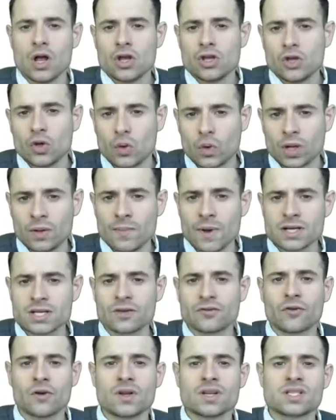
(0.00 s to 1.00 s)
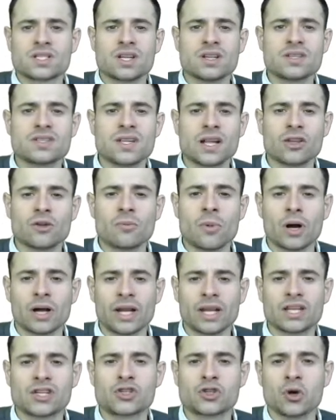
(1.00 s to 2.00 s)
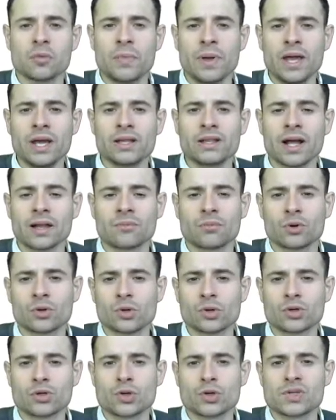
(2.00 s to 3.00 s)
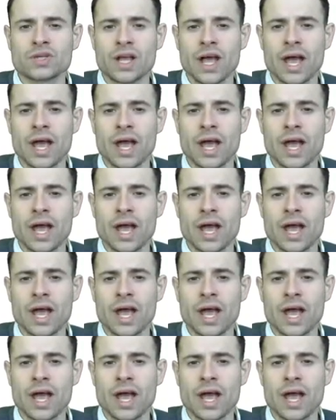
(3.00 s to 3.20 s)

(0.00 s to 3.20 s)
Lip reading: You could imagine, for instance, that the market is so big that producers